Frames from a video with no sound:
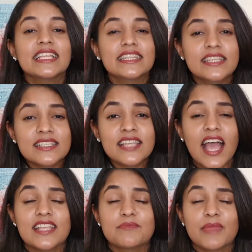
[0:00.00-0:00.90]
This
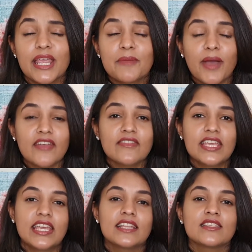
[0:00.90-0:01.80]
has made my
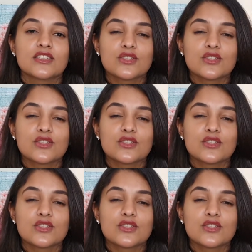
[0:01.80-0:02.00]
weekends